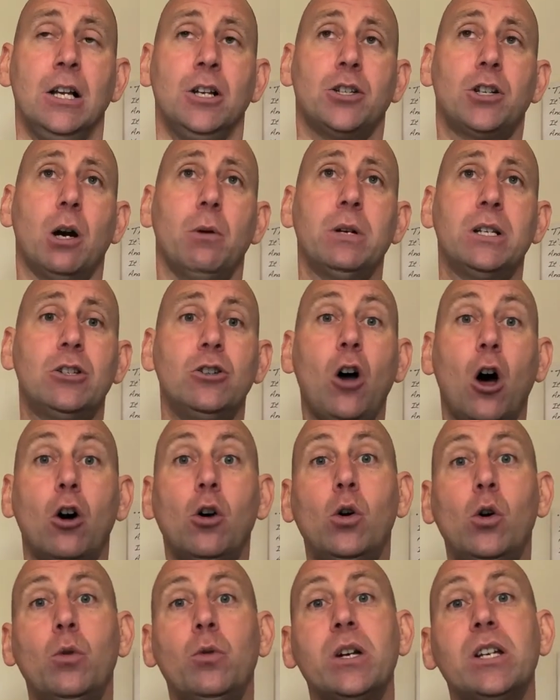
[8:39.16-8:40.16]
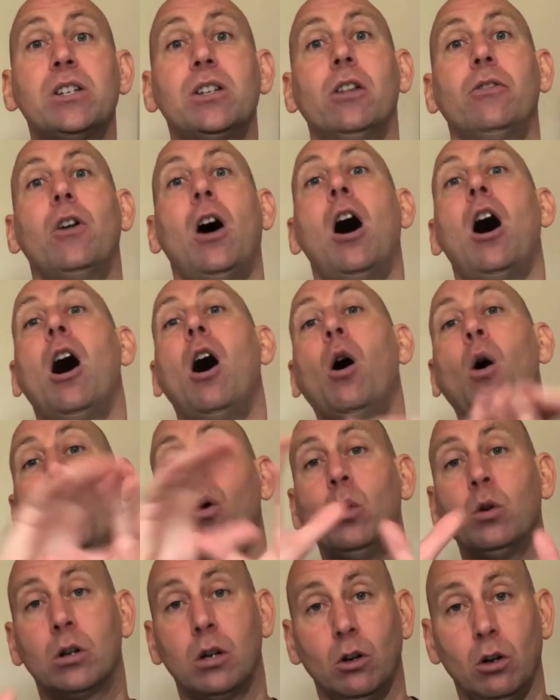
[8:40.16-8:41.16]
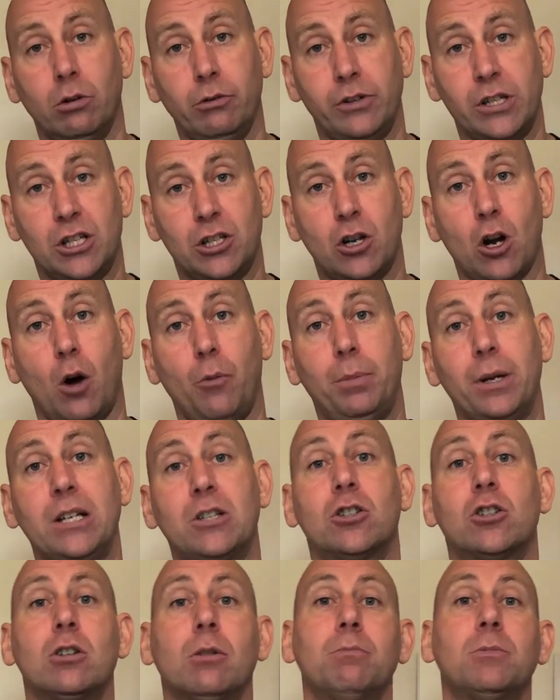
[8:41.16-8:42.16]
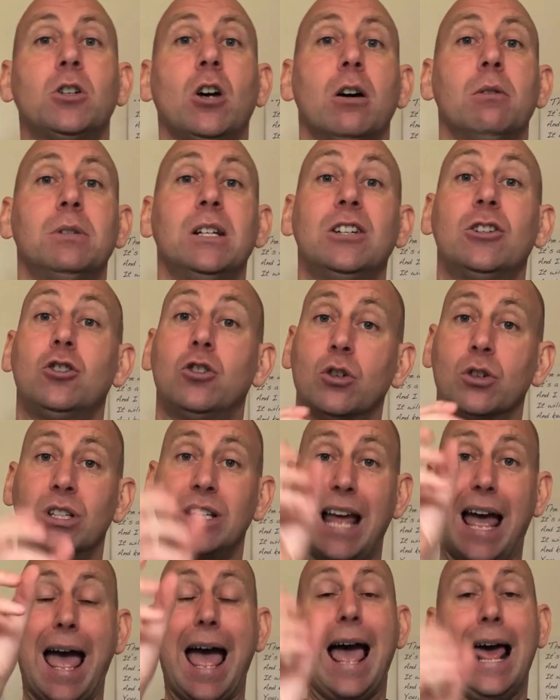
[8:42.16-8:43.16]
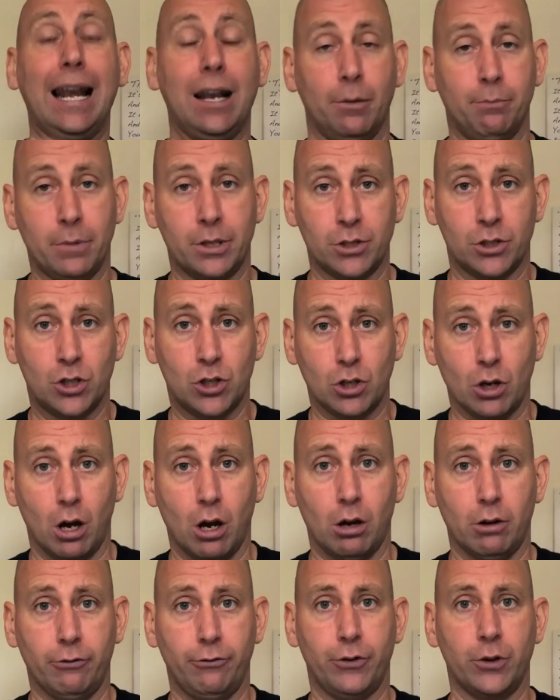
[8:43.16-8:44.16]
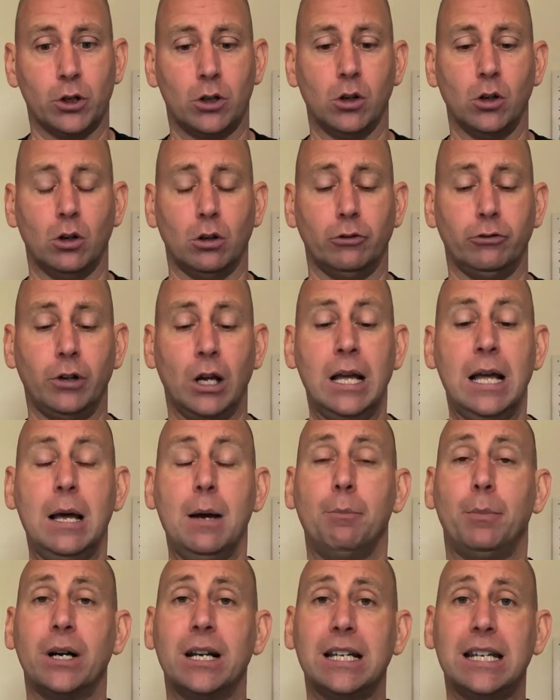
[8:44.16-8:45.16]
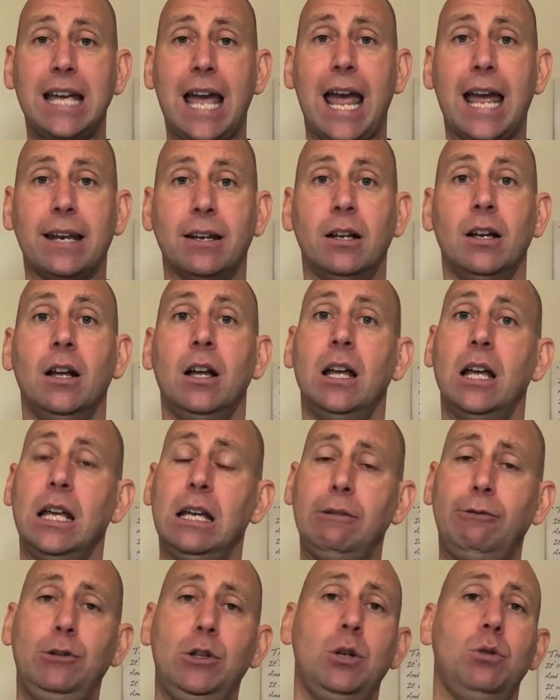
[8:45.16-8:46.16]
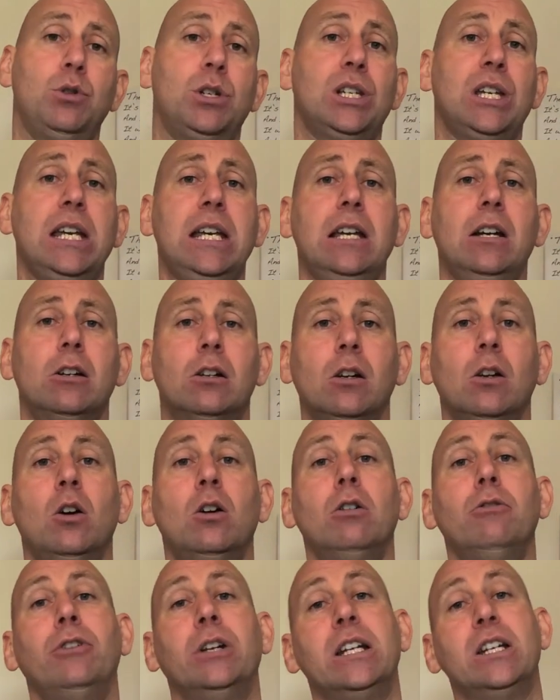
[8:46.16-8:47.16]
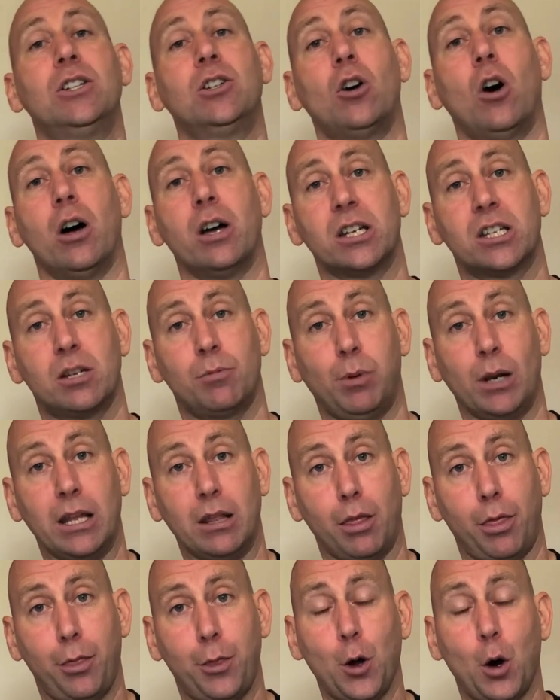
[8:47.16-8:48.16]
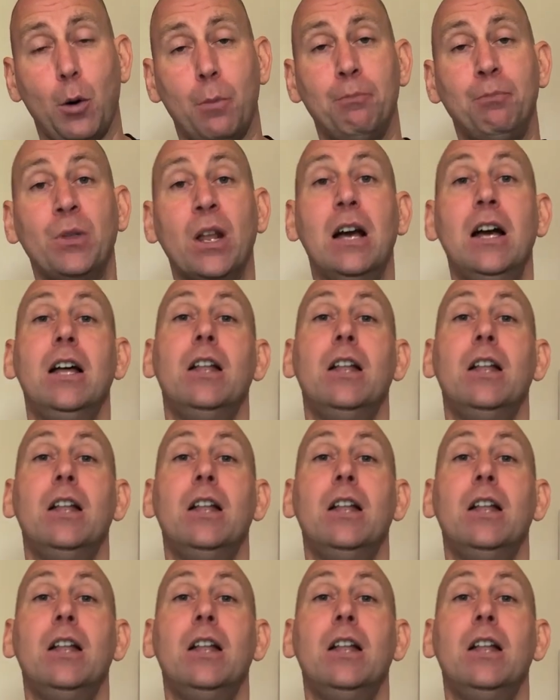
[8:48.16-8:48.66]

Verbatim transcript: so it's not always that the whole glove is copied sometimes it's just elements of the glove. But again, if you see a glove and it's got a split thumb,